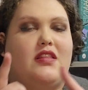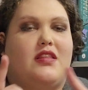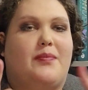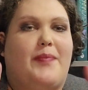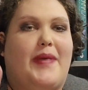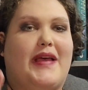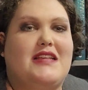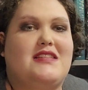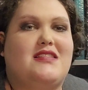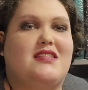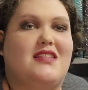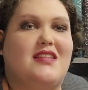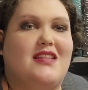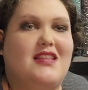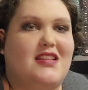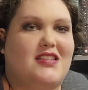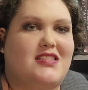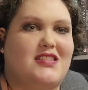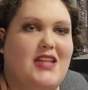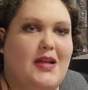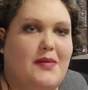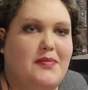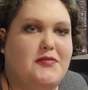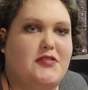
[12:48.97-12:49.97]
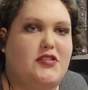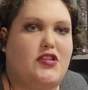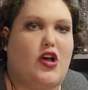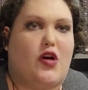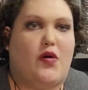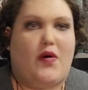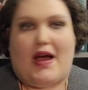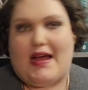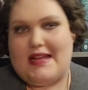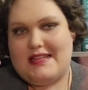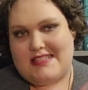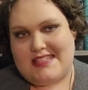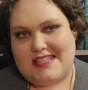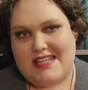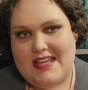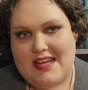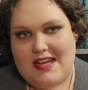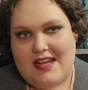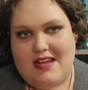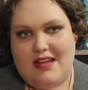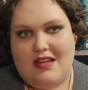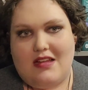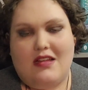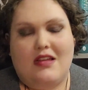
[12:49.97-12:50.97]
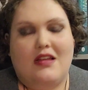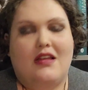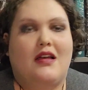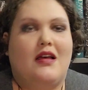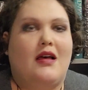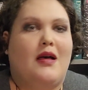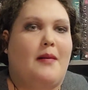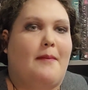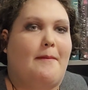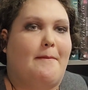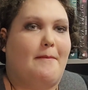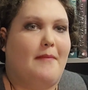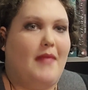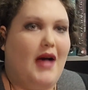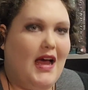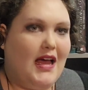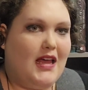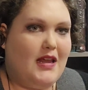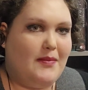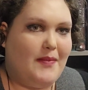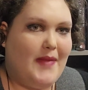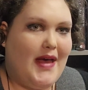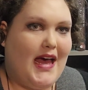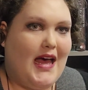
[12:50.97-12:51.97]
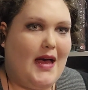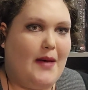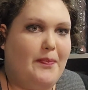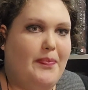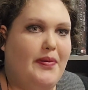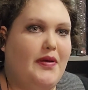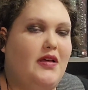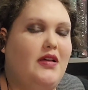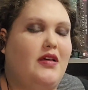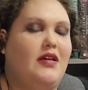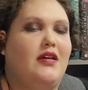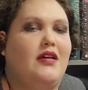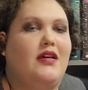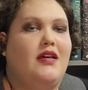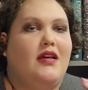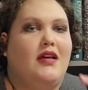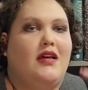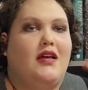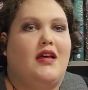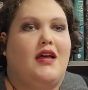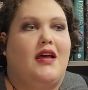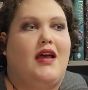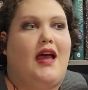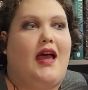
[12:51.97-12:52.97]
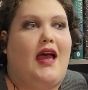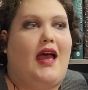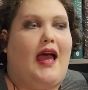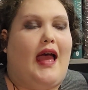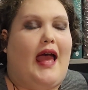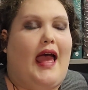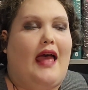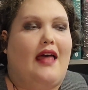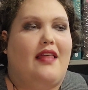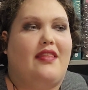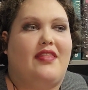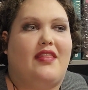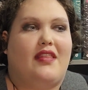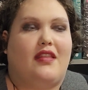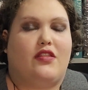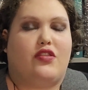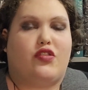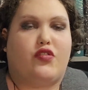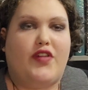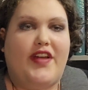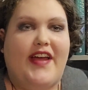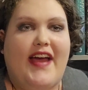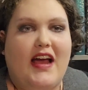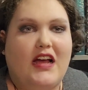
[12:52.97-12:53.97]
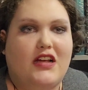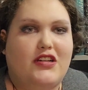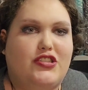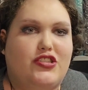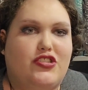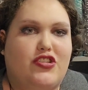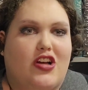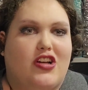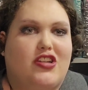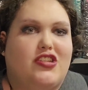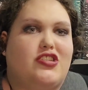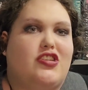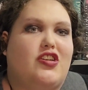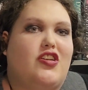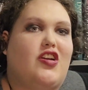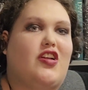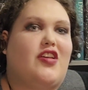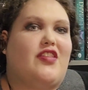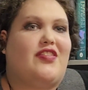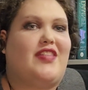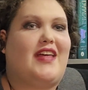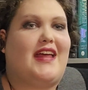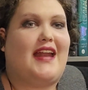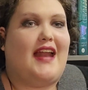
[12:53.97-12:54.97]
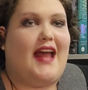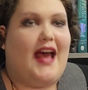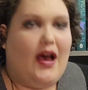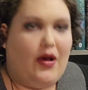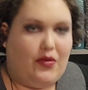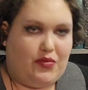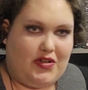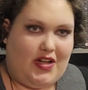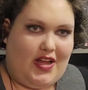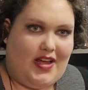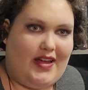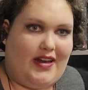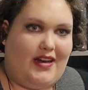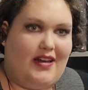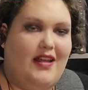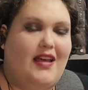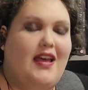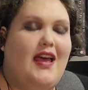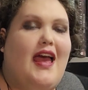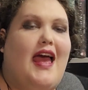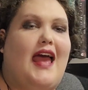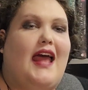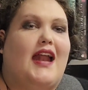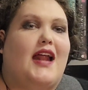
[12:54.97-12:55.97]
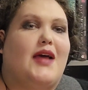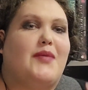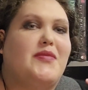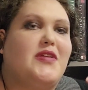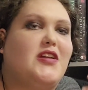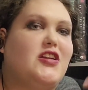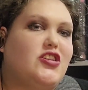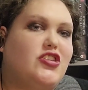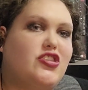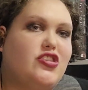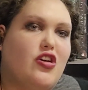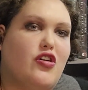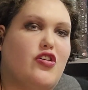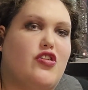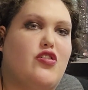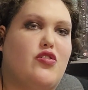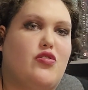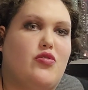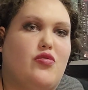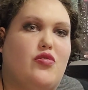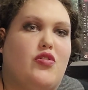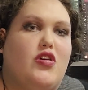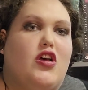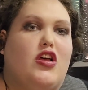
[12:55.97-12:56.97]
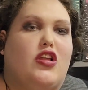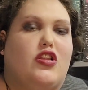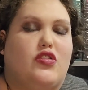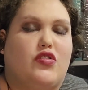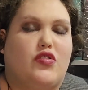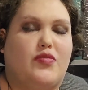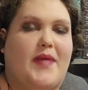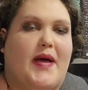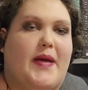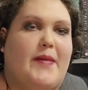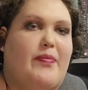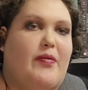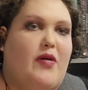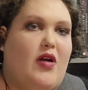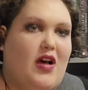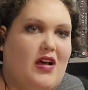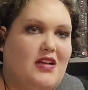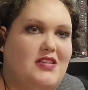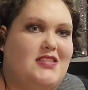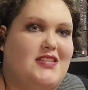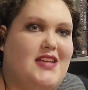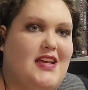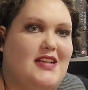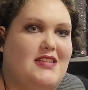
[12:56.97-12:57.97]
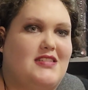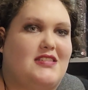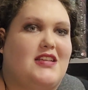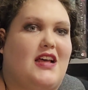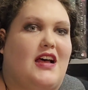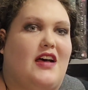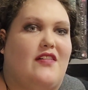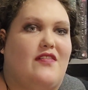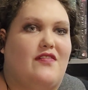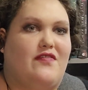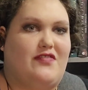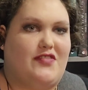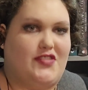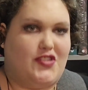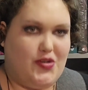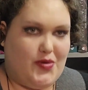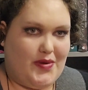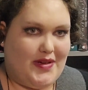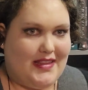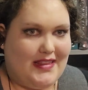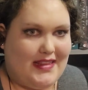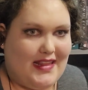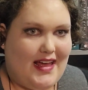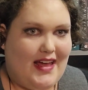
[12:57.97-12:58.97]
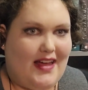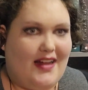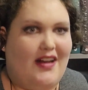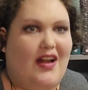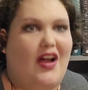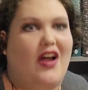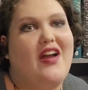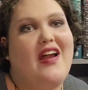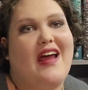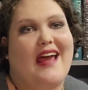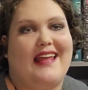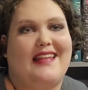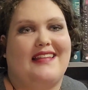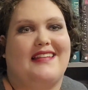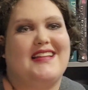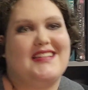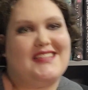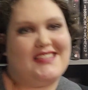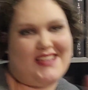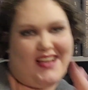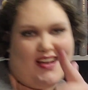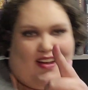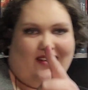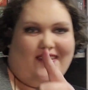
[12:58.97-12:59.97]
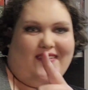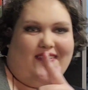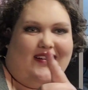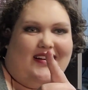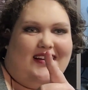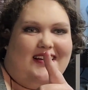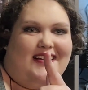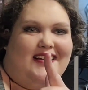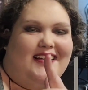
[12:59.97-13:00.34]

Basically the steps go idea, mind map, and 3-act structure, then outline. And I'm going to show you through my process of doing that. All right, let's go. All